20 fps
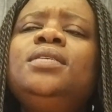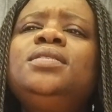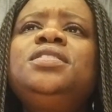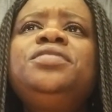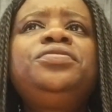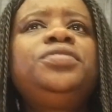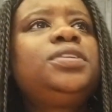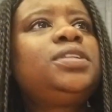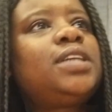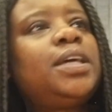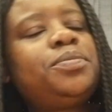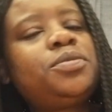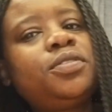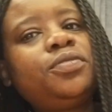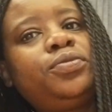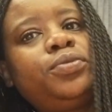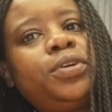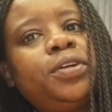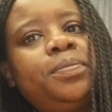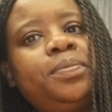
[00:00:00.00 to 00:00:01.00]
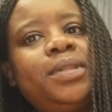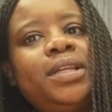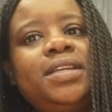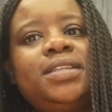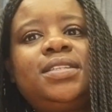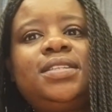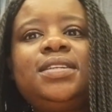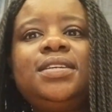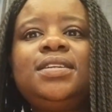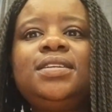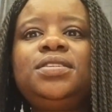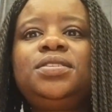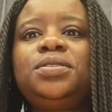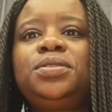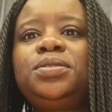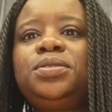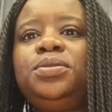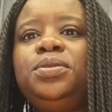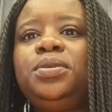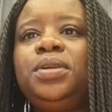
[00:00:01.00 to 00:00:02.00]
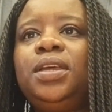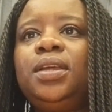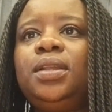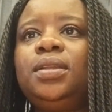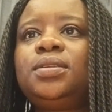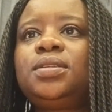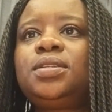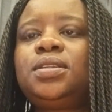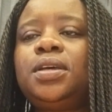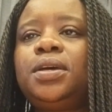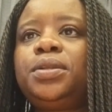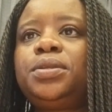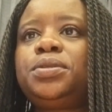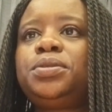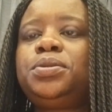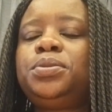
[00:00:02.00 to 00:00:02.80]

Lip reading: different types of workplaces. You can start